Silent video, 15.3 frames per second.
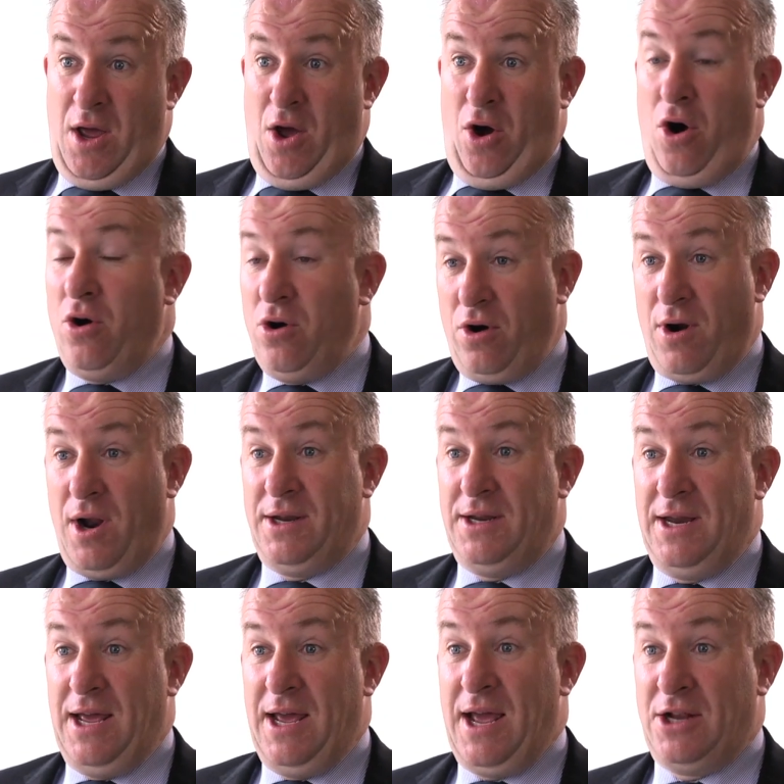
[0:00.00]
hunger on the
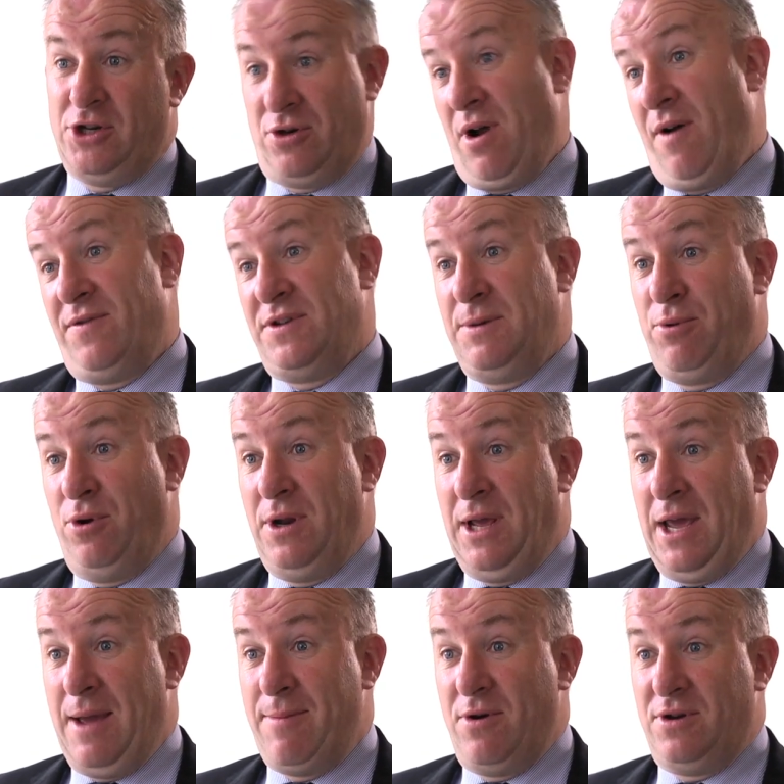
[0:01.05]
day, and sure, obviously pulled the
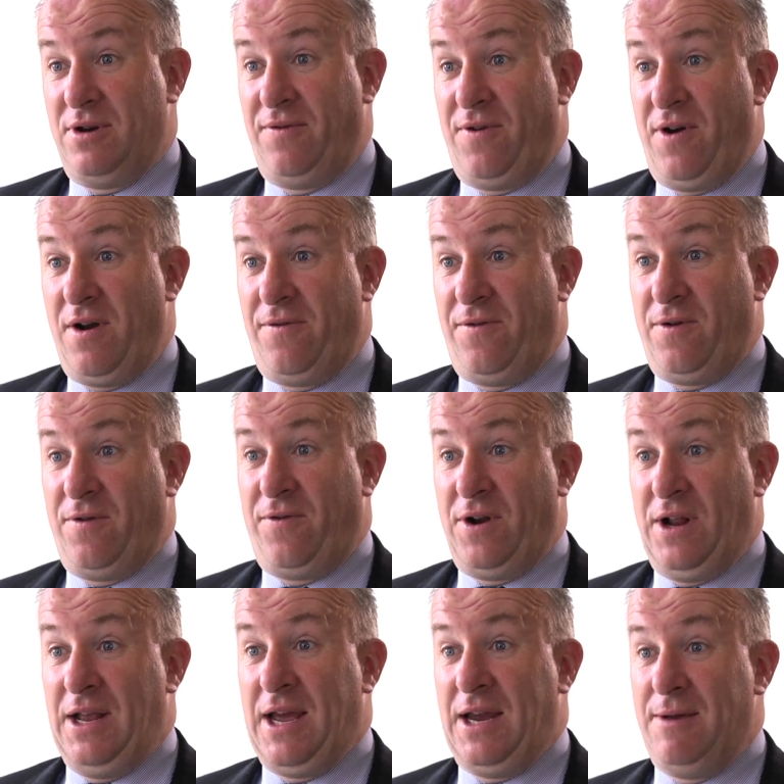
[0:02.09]
game out of the fire for, for
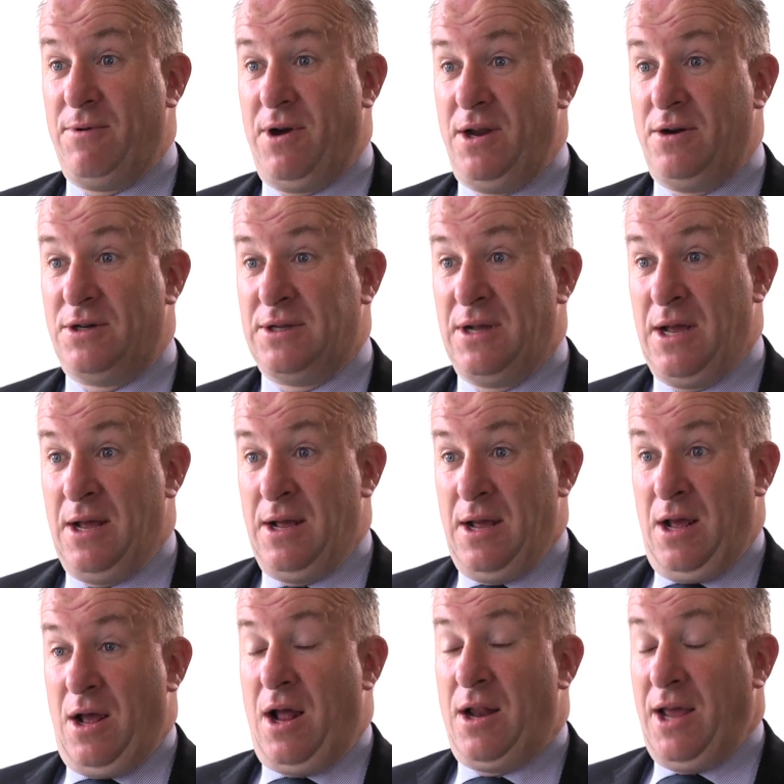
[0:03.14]
the Kilkenny minors.
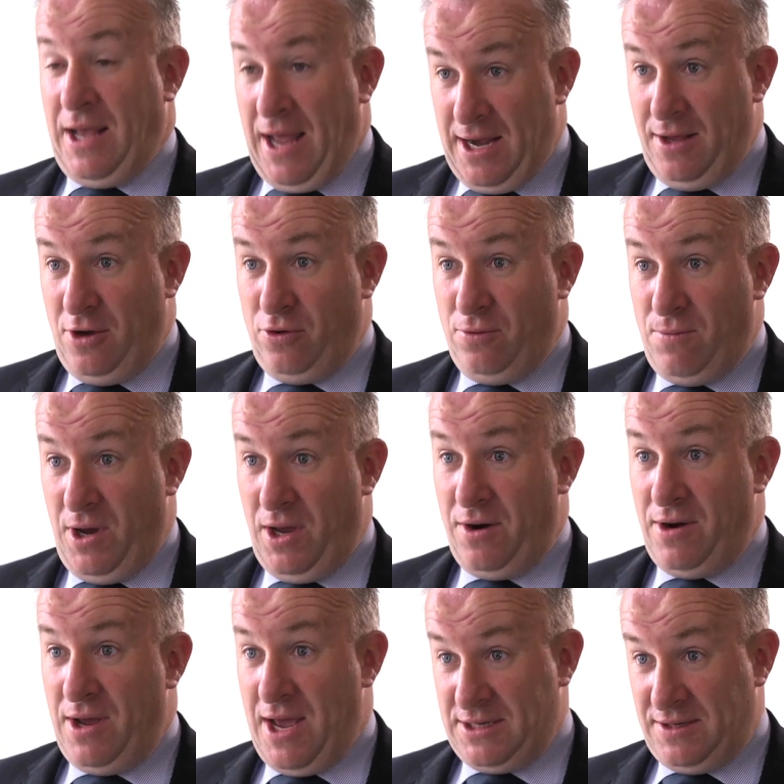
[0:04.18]
Like any good
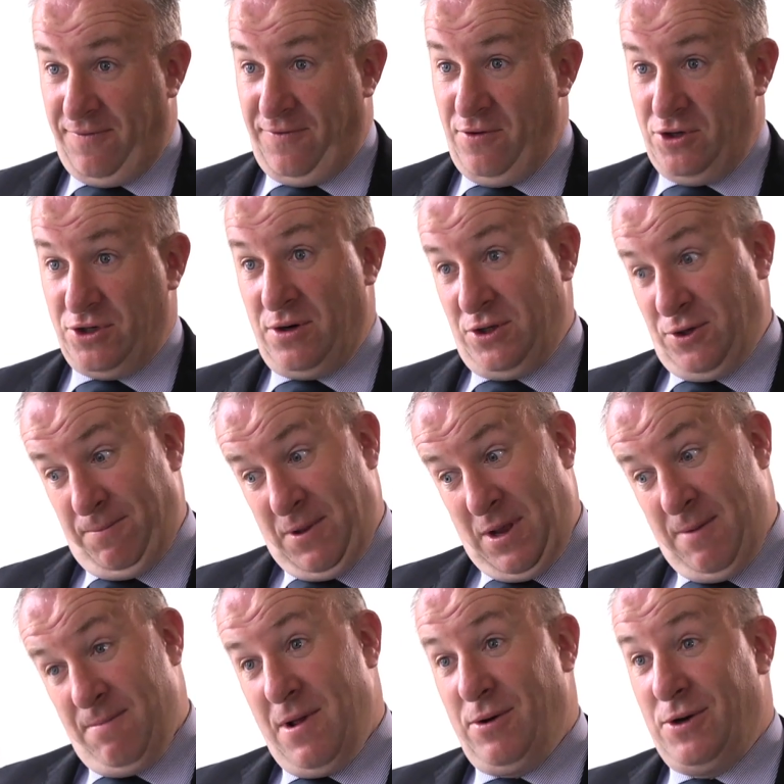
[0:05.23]
minor, he has a future. It's up to
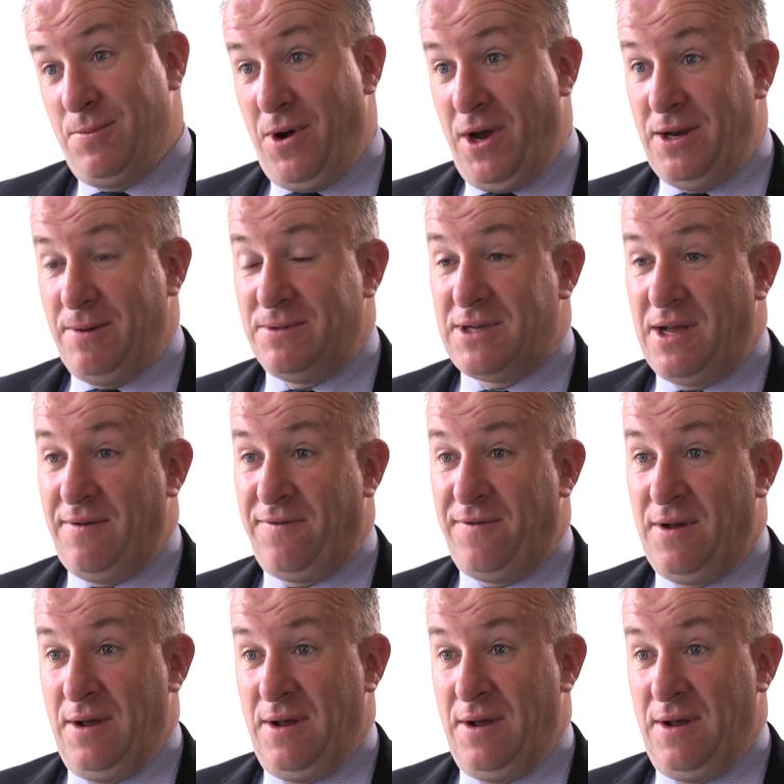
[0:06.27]
him now to mind himself,